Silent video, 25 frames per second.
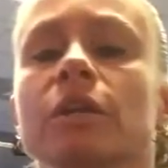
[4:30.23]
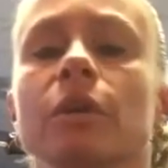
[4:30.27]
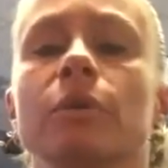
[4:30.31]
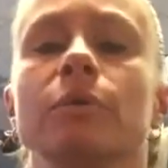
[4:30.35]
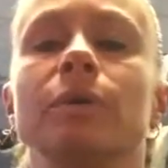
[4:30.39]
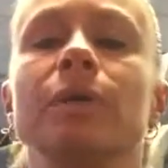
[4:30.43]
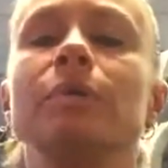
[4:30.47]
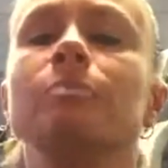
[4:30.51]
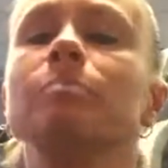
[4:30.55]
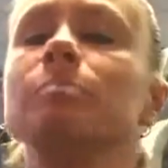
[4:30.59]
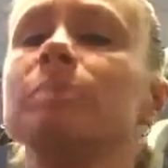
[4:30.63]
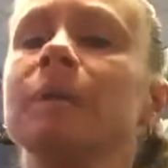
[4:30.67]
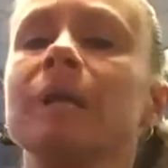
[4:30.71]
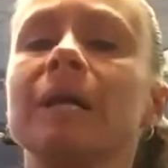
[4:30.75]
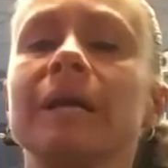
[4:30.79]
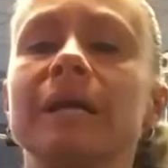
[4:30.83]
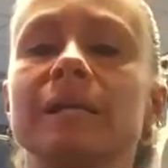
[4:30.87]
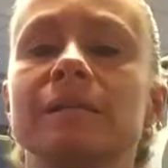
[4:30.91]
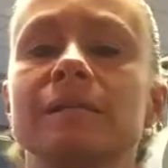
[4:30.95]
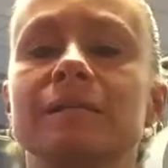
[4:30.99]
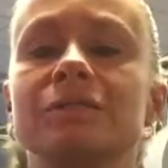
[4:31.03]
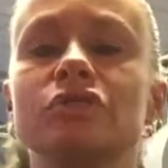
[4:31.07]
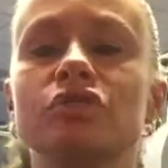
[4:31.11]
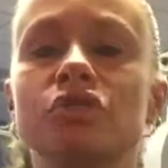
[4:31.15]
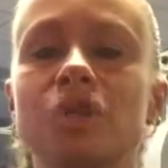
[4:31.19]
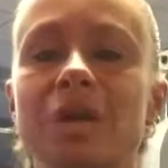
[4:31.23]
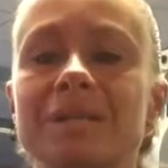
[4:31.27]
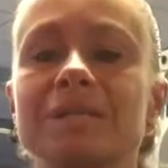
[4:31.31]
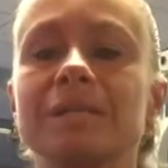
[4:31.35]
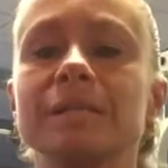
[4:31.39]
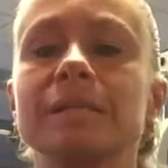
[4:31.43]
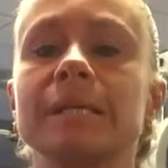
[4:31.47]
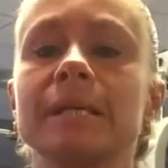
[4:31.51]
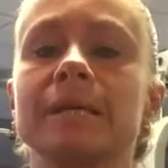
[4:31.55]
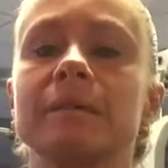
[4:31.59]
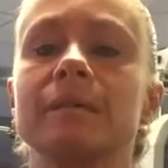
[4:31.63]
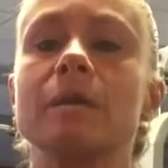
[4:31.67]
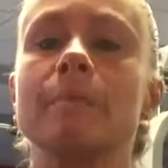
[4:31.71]
in place, just
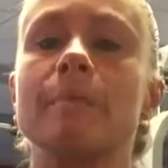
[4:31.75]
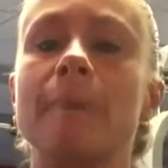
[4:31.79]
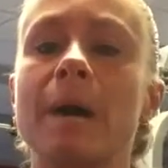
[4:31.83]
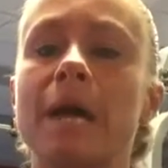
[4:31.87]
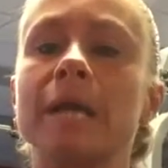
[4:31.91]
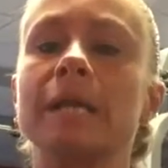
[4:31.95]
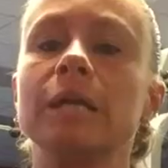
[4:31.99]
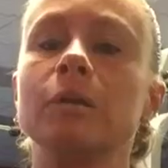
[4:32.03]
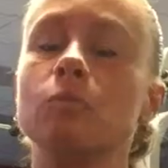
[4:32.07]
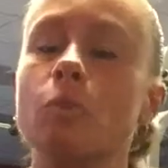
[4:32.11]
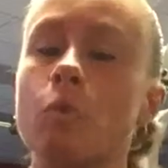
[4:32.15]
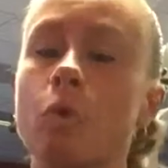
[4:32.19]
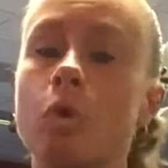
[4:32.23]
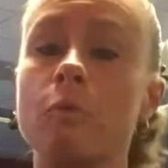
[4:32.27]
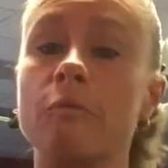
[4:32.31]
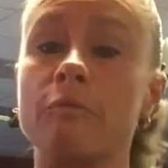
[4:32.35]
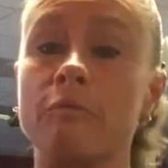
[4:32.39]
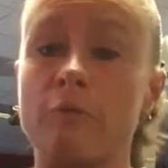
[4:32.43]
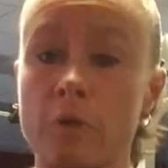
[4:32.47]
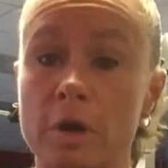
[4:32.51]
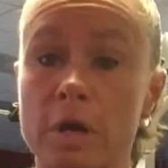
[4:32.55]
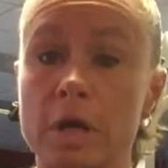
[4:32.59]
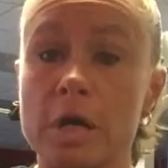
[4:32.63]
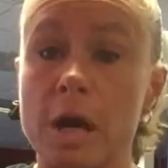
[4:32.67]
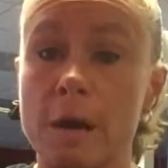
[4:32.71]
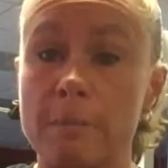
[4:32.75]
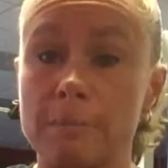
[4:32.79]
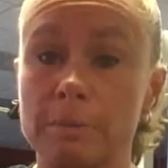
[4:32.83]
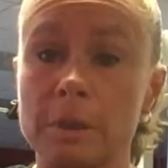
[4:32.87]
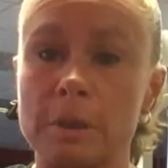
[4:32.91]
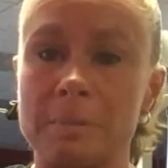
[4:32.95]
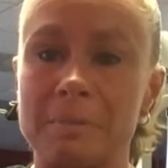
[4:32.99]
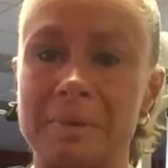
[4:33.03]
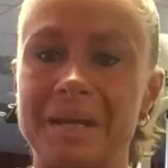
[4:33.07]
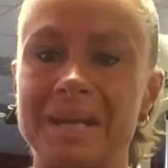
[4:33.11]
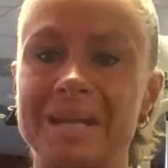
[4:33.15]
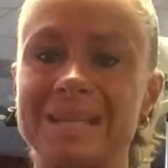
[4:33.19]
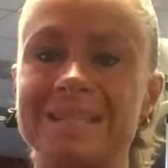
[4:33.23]
to get the body warm for a couple
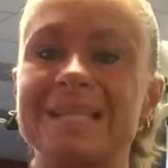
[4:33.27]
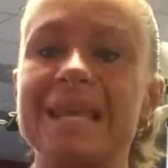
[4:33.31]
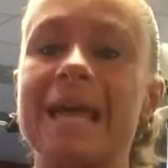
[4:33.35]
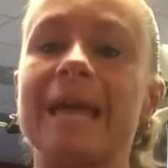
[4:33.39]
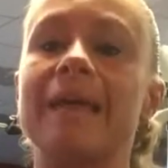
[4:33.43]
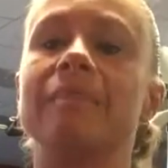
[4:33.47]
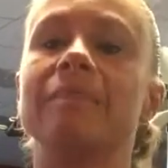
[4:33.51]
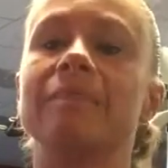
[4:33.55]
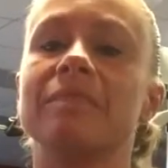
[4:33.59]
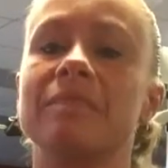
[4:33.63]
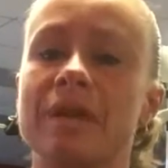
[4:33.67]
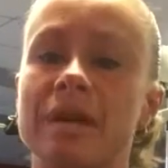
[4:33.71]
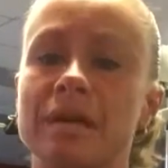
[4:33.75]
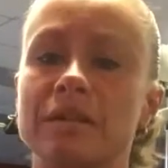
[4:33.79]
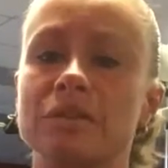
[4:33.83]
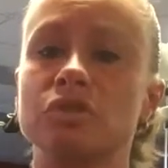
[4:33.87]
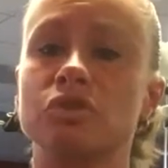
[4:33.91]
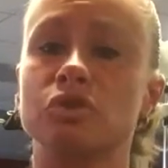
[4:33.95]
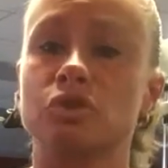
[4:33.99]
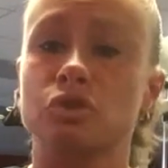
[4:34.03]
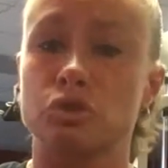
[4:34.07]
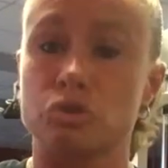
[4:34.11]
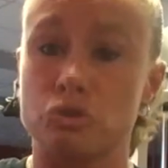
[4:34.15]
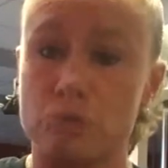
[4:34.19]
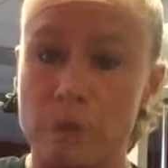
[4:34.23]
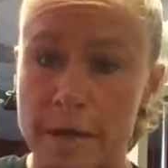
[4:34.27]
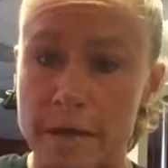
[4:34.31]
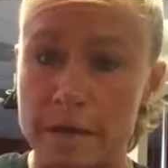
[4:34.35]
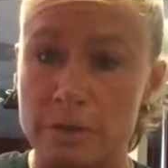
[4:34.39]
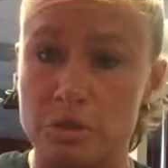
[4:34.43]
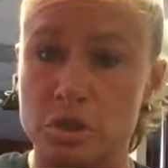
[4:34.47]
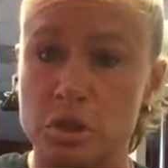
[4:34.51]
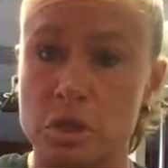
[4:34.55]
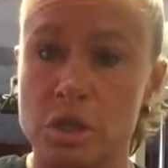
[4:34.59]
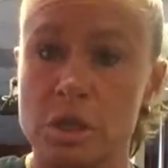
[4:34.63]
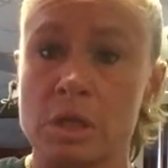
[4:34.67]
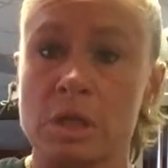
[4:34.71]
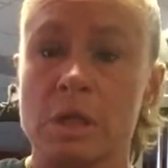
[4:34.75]
of minutes, and then
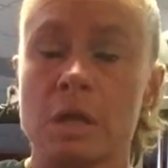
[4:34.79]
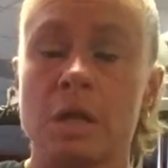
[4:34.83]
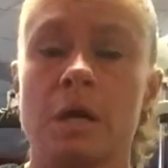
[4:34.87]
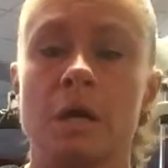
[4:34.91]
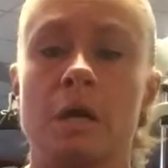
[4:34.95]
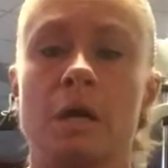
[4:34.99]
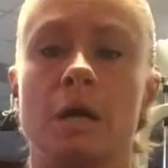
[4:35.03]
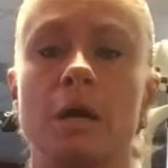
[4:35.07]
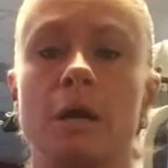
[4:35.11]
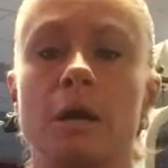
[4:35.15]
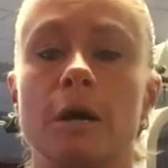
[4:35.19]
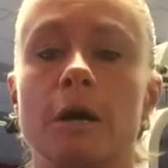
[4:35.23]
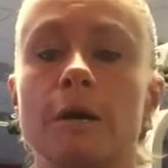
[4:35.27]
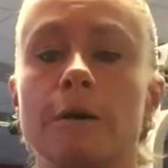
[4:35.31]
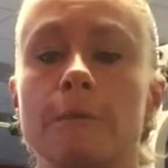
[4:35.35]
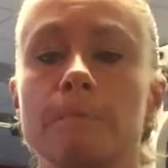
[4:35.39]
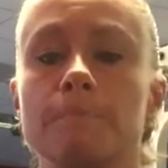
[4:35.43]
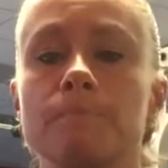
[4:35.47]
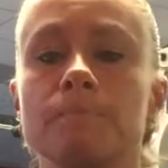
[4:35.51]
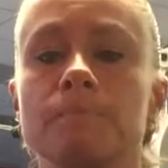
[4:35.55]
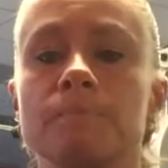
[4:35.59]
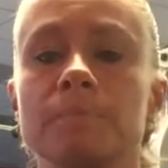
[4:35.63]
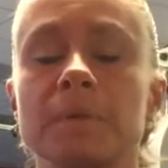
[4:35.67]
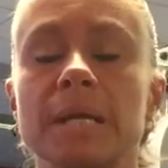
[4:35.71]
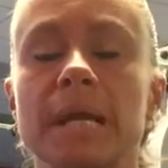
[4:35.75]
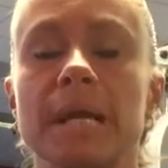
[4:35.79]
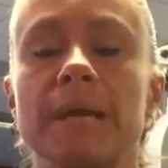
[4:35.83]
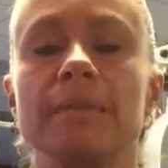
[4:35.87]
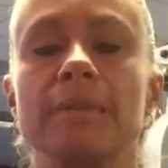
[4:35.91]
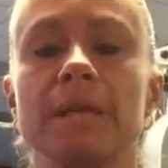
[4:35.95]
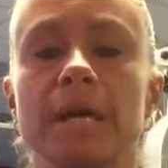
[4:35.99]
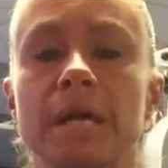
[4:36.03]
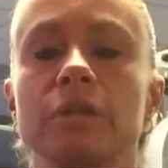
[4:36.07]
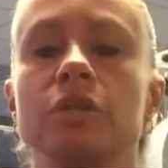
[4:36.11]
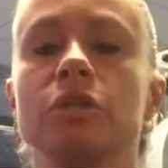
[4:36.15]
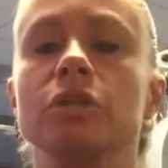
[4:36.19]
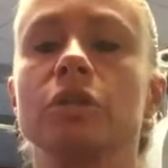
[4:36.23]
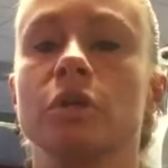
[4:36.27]
stretch, and
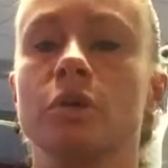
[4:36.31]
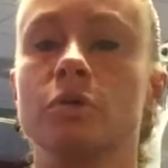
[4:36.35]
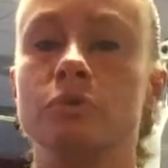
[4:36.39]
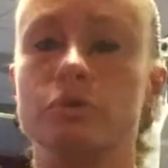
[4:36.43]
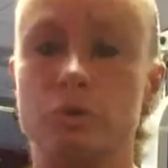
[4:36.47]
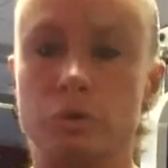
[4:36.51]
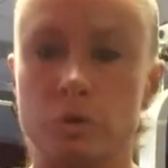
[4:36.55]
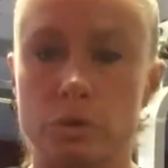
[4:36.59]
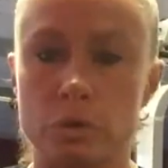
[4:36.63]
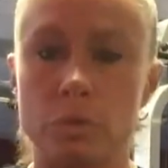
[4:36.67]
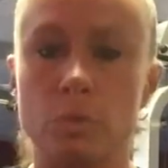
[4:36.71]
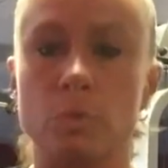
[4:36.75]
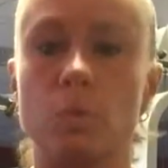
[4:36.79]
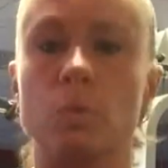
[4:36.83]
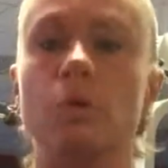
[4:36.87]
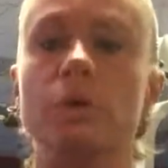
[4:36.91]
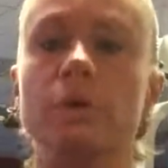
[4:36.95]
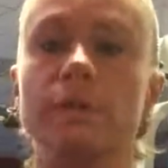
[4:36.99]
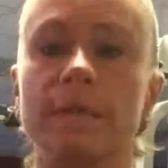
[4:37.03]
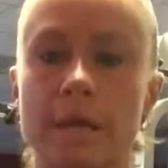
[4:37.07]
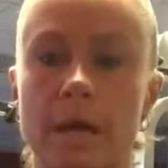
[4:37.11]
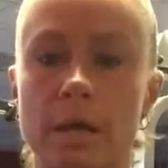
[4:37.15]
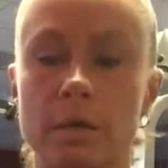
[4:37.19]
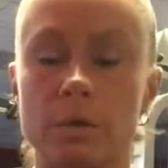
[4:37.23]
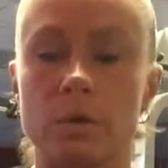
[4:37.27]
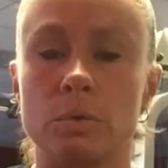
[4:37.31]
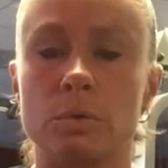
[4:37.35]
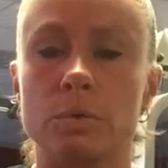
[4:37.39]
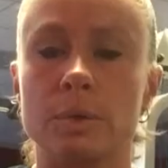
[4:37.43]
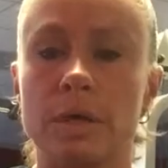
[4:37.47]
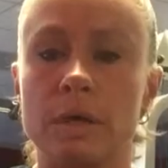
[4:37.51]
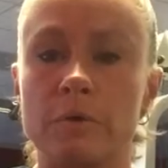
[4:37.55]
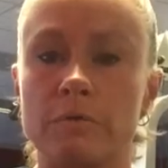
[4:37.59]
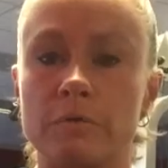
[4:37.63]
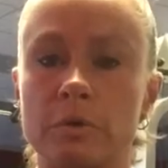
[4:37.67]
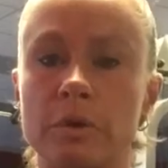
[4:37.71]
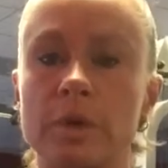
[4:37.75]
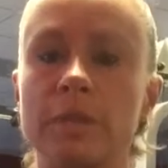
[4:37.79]
then do your workout or
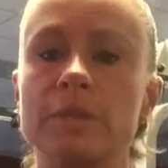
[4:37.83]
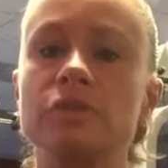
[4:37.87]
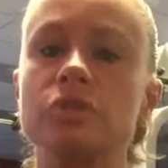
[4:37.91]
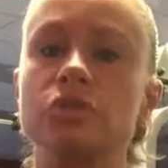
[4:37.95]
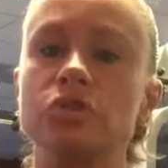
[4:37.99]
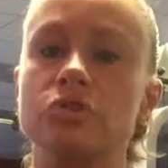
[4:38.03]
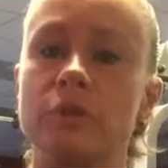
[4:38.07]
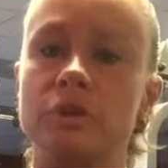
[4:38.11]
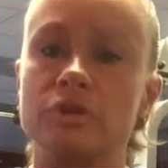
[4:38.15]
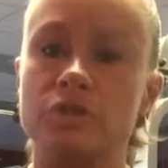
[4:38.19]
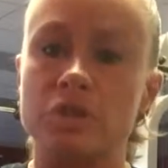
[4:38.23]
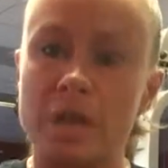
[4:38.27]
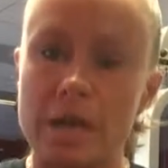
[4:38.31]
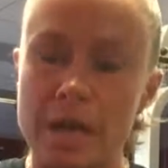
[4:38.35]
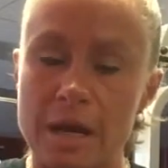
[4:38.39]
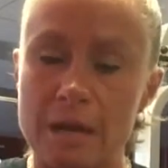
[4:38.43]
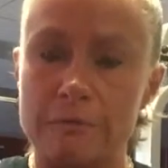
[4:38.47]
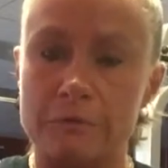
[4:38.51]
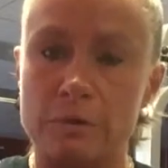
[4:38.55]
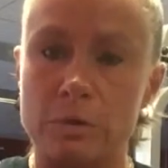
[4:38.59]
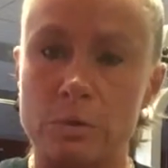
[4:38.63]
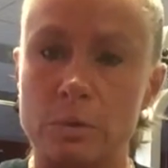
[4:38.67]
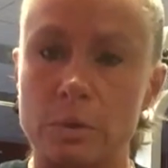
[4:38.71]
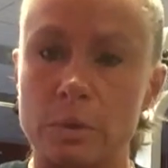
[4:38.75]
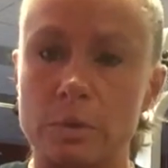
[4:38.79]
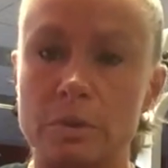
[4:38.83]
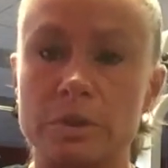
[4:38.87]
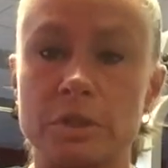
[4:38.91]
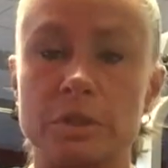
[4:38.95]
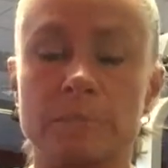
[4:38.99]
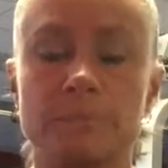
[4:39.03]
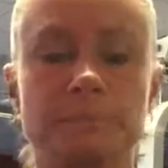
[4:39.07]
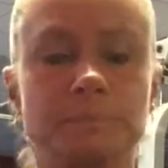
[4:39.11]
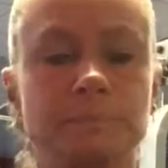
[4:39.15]
whatever and stretch afterwards.